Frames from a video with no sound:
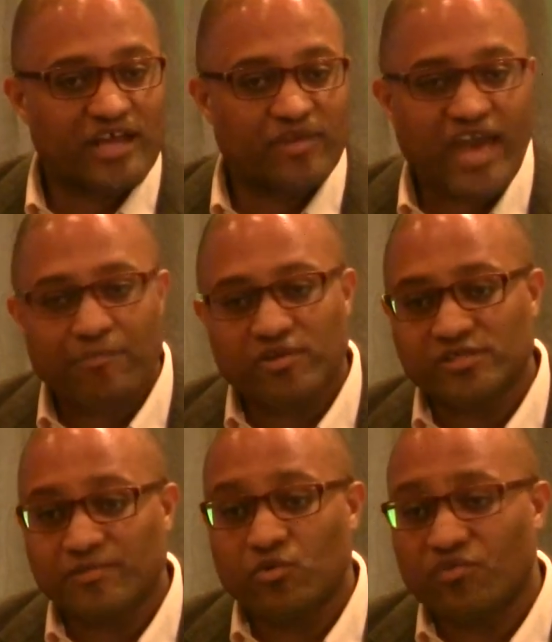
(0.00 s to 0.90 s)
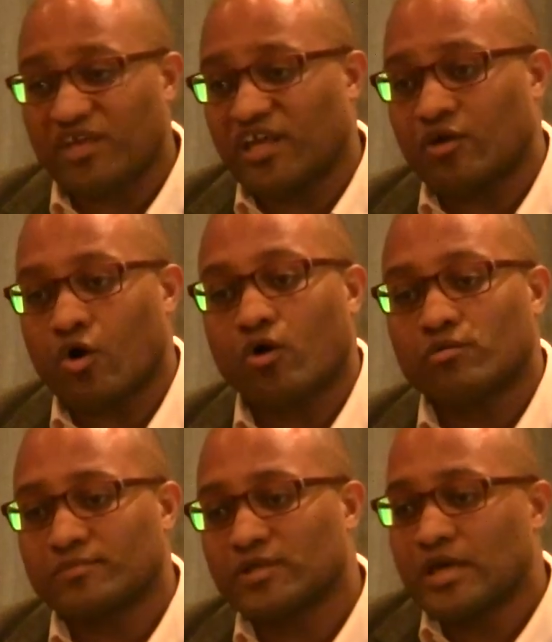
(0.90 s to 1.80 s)
and I'd be happy to speak with any and all.
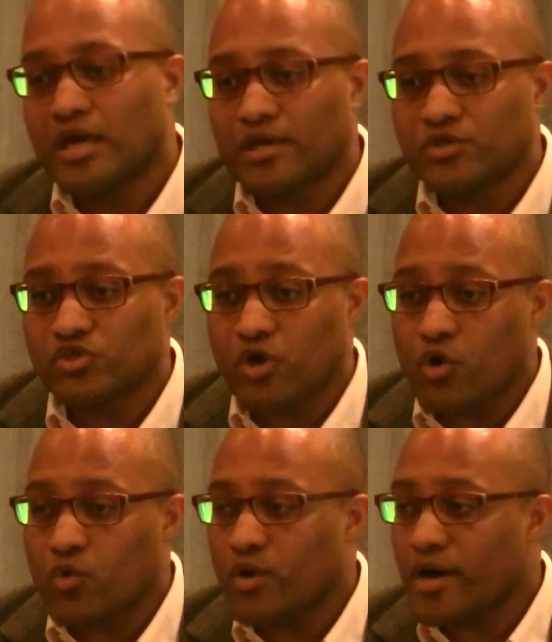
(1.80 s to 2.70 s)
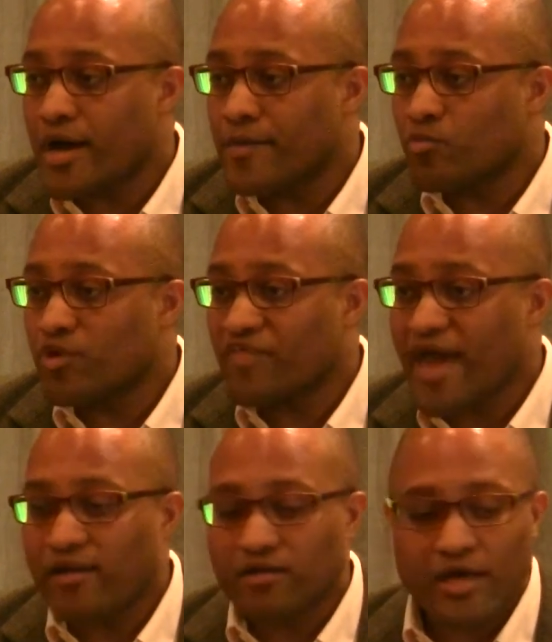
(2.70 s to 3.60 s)
So with
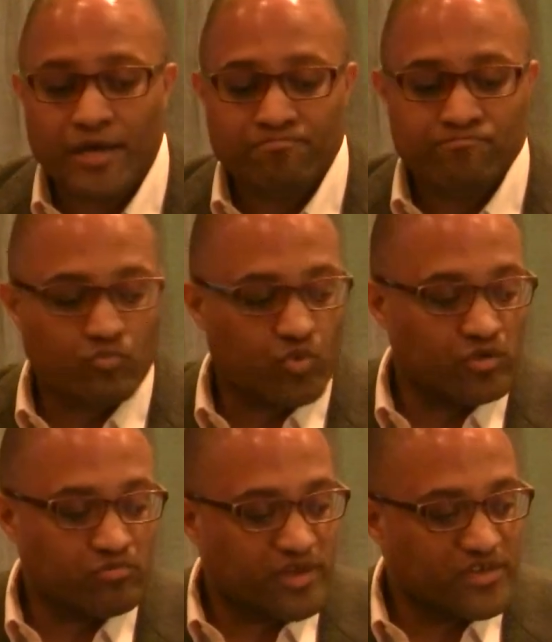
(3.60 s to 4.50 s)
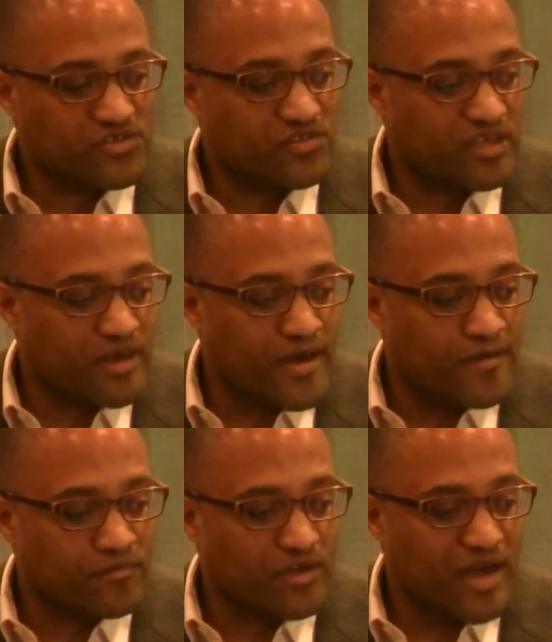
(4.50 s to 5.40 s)
that, we'll get to
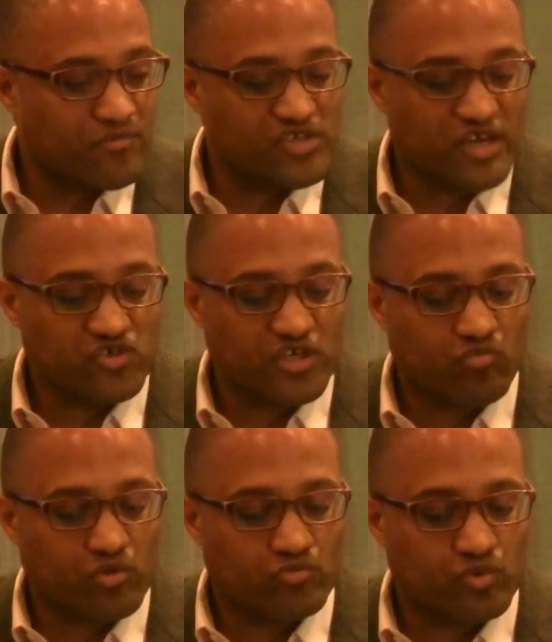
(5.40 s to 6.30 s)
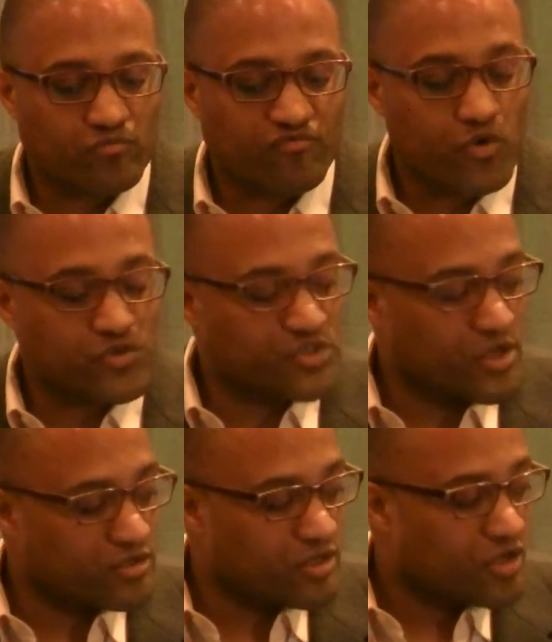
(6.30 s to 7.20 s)
the conversation, and we'll focus
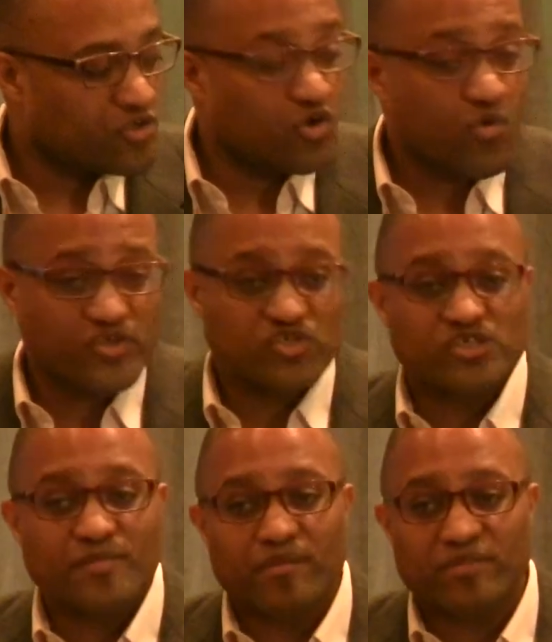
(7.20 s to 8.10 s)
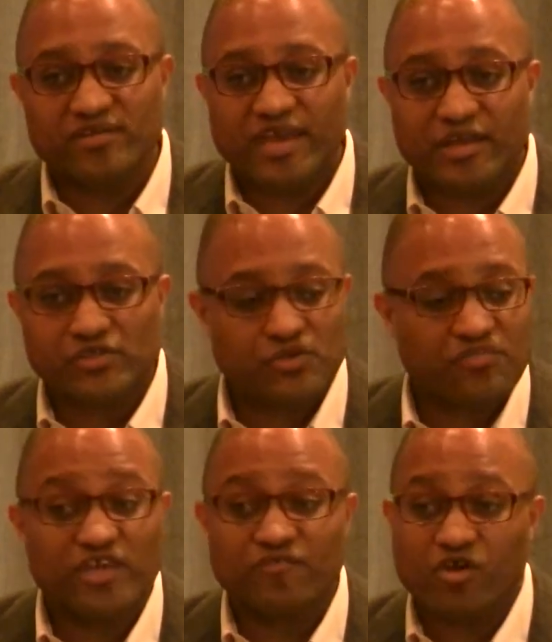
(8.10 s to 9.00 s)
on your questions about big data. So
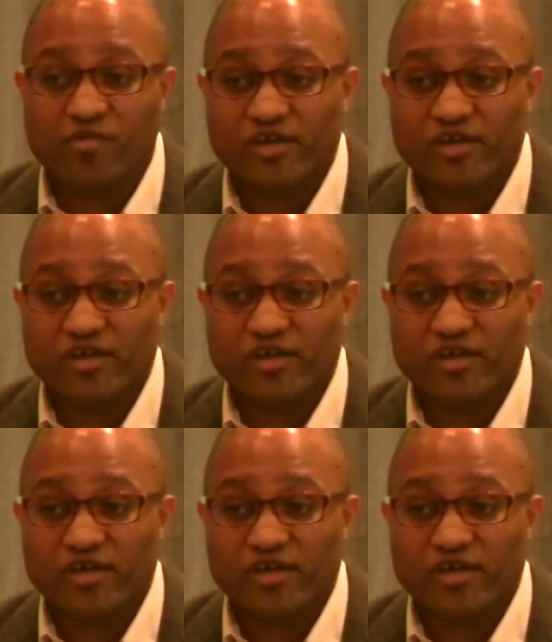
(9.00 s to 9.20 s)
thank you very